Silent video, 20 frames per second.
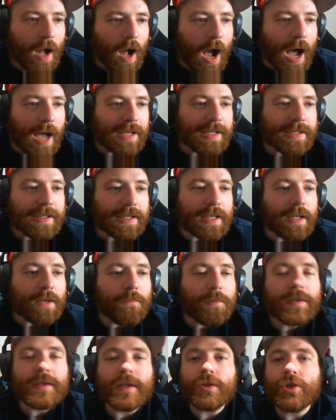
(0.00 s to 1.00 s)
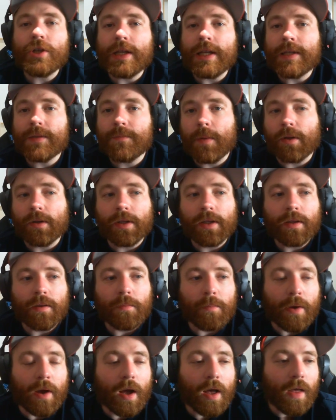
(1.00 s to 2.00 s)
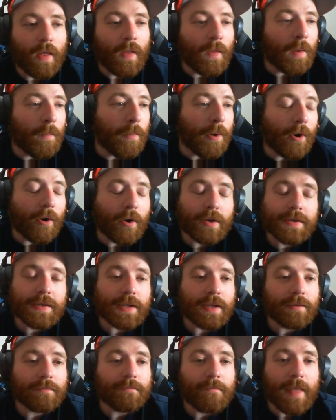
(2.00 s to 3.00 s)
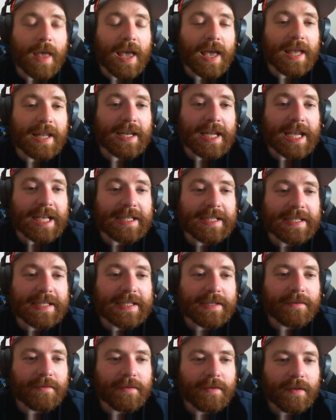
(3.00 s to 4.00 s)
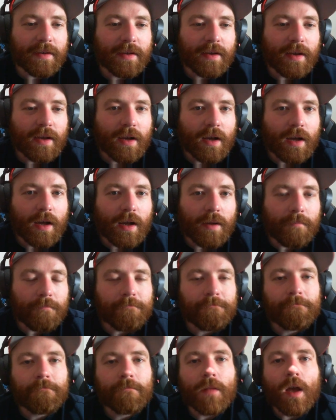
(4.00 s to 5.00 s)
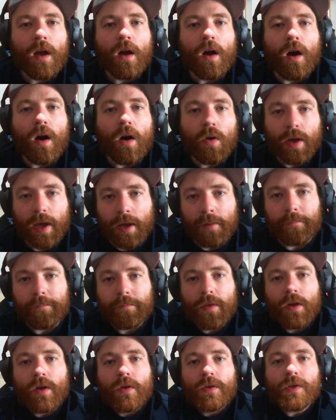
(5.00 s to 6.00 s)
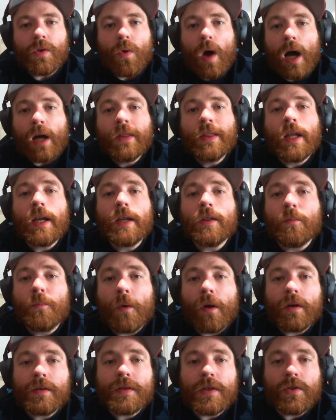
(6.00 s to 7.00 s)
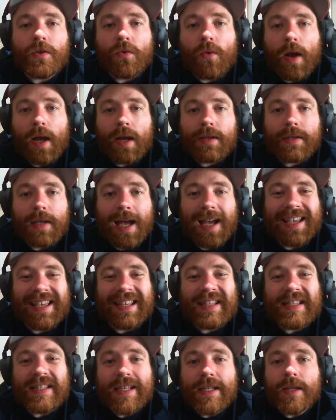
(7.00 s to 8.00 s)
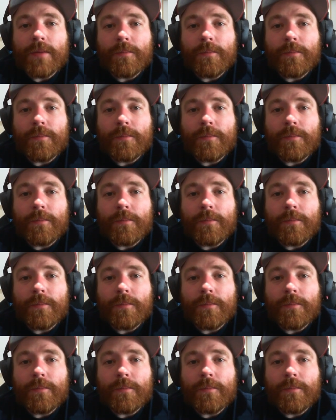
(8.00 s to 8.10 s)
I see the position he's building the, uh, the barracks in, and it's... Okay, so unlike the proxy two racks, I can see the